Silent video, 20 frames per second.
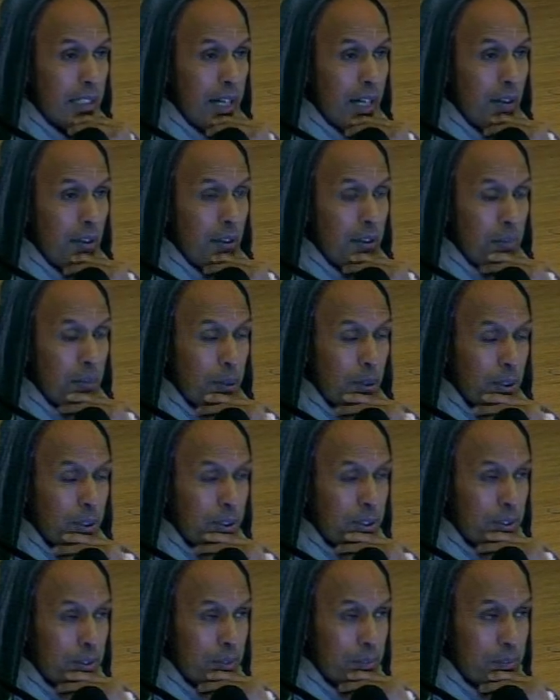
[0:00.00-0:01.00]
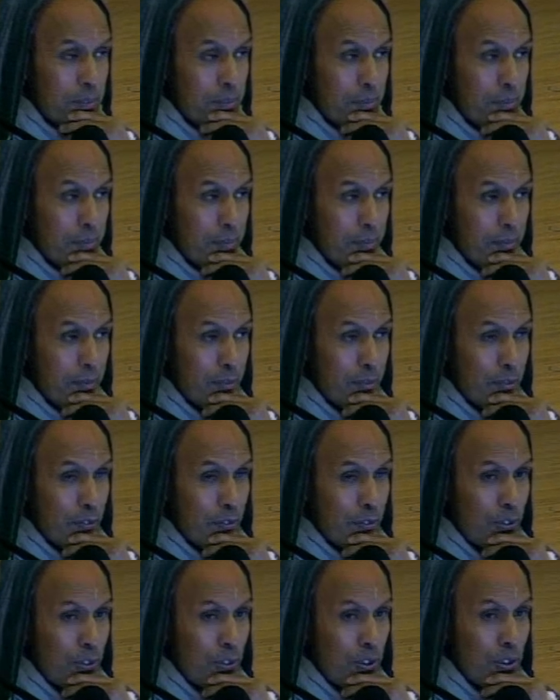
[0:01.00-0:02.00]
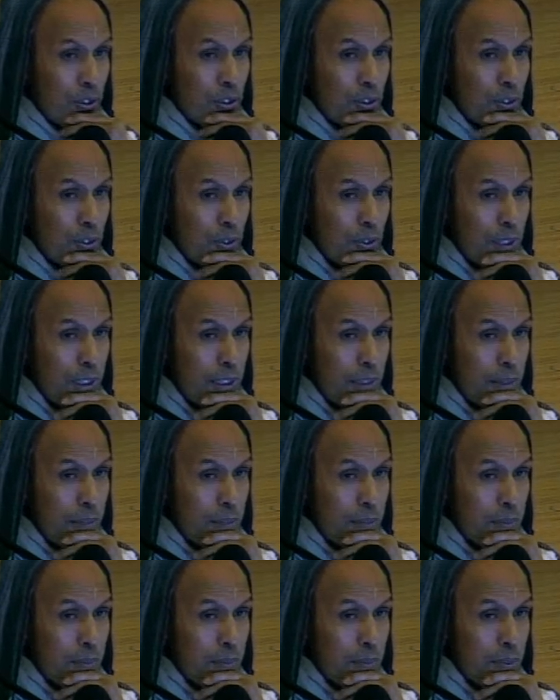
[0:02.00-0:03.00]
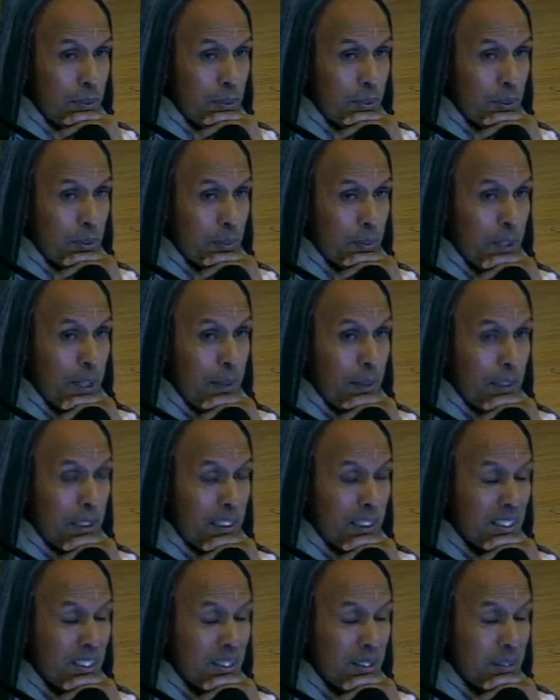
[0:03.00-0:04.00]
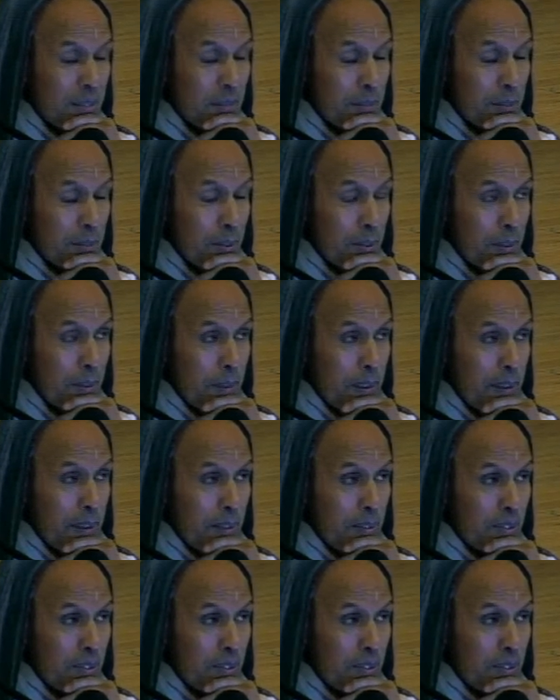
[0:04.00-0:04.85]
the cowherd boys first to the brahmanas, to the